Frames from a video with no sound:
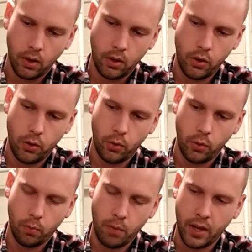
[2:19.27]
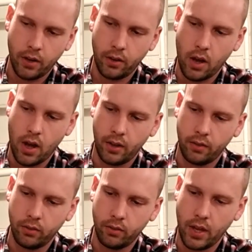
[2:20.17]
you make it a
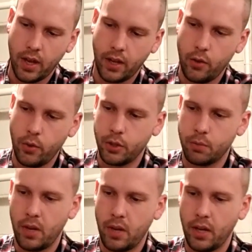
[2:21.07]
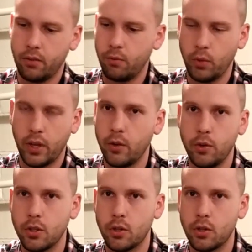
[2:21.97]
lot like you would just make like you
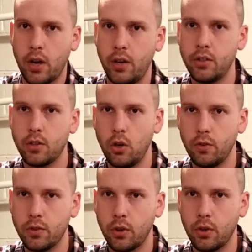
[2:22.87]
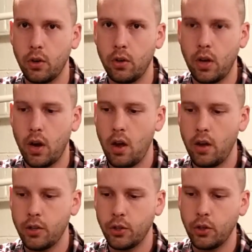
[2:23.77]
would just try to dissolve
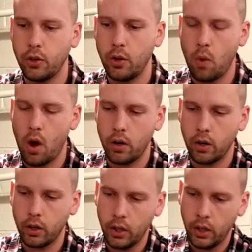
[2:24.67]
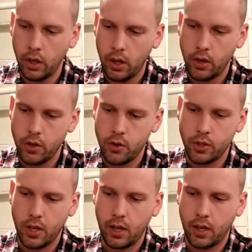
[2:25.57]
uh, sugar in water you
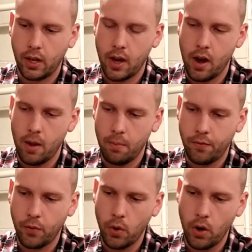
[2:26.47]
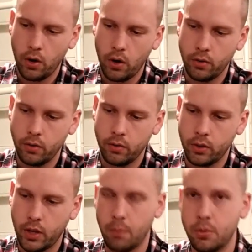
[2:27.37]
take um, four
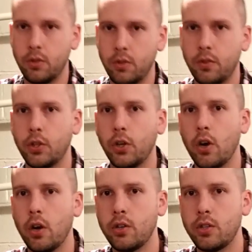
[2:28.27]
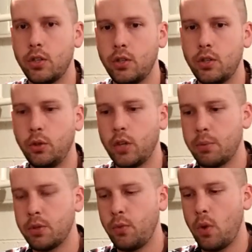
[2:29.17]
cups of sugar to two
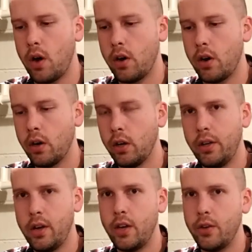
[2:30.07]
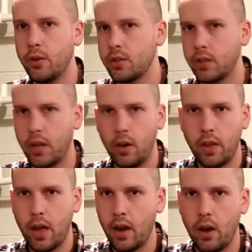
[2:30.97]
cups of water and you can scale
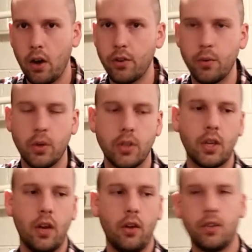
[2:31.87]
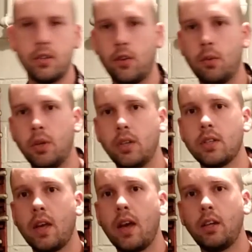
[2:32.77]
that however you want to scale it doesn't have to be
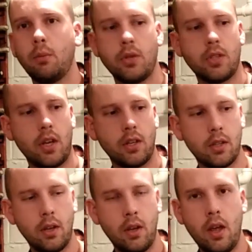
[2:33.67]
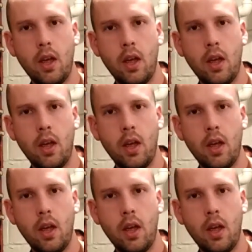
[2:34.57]
exactly precise